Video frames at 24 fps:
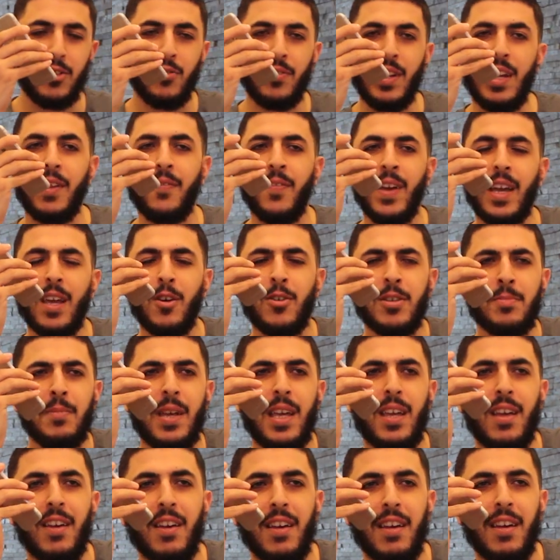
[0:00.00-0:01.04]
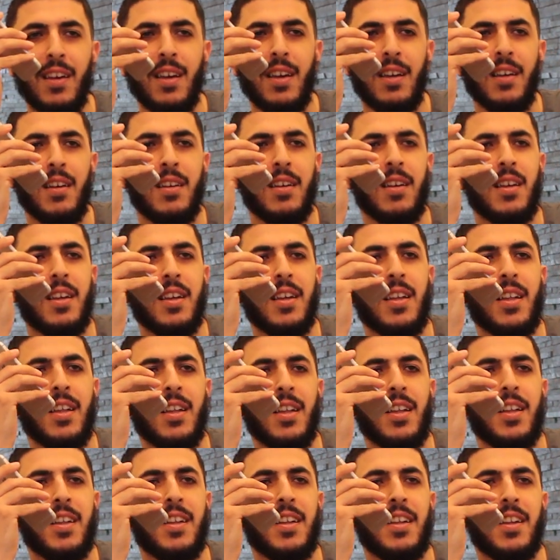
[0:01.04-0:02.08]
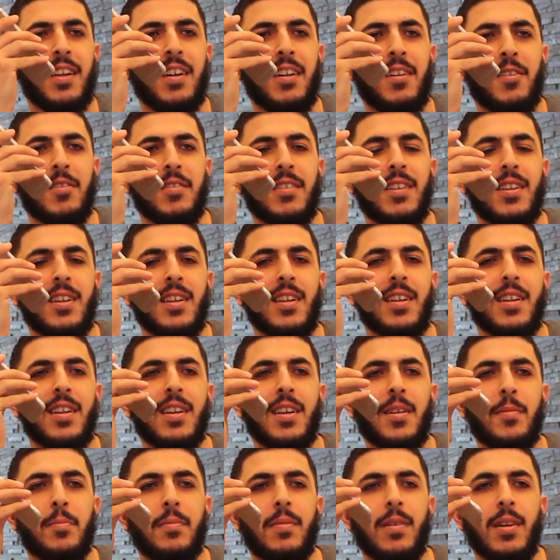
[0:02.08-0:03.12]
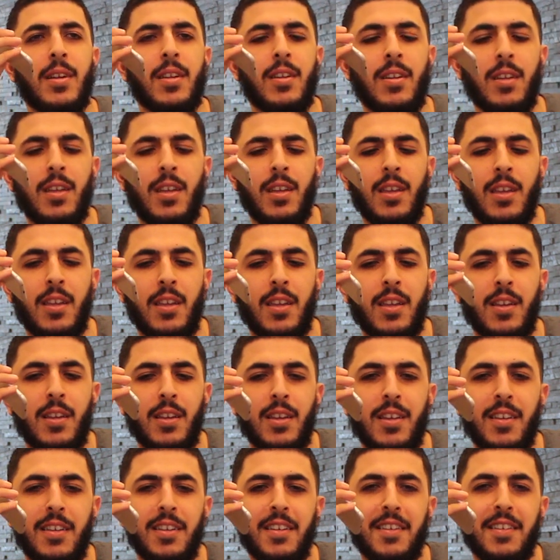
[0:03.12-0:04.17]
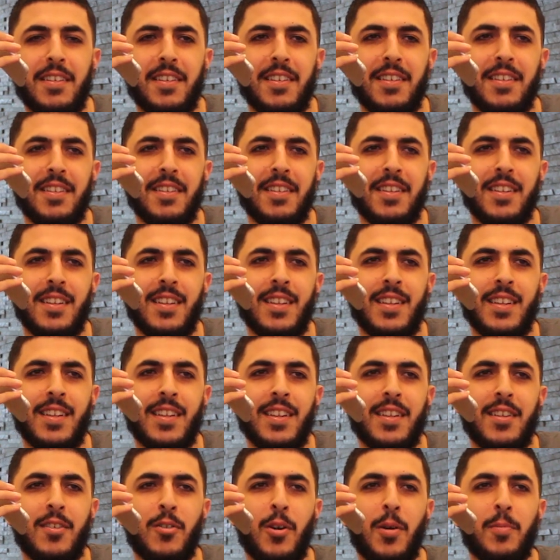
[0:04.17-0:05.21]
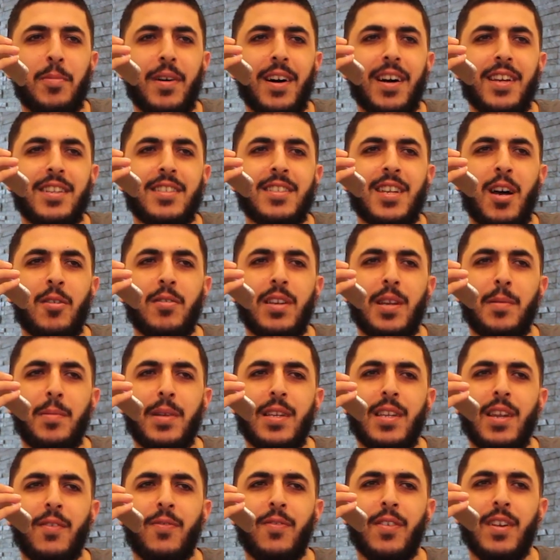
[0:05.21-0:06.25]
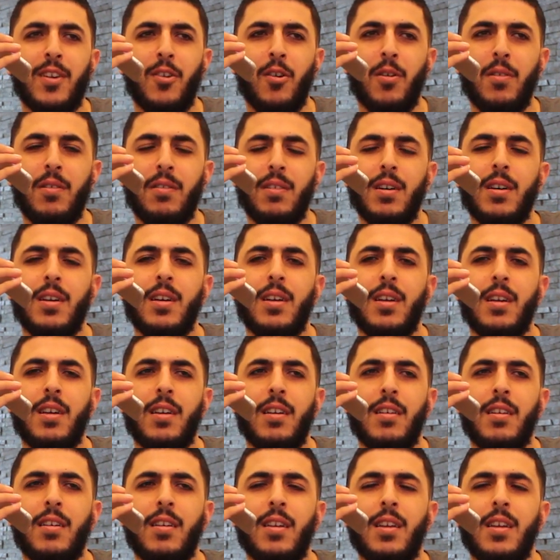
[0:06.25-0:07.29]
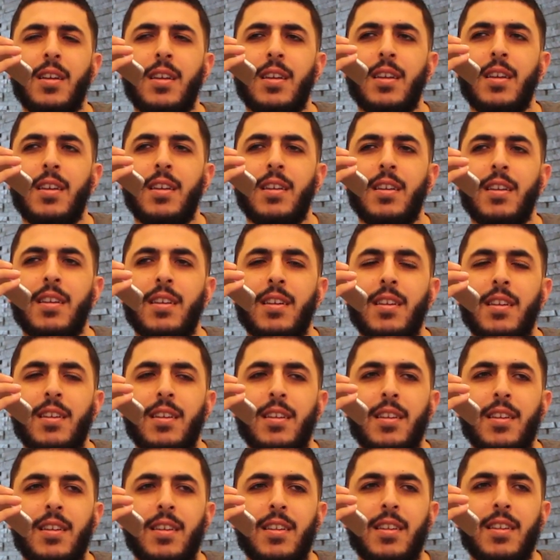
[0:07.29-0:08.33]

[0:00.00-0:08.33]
Did you really think it was me? How can you put an act on with your same voice? No, but it sounded a bit different, no? No, it didn't, man.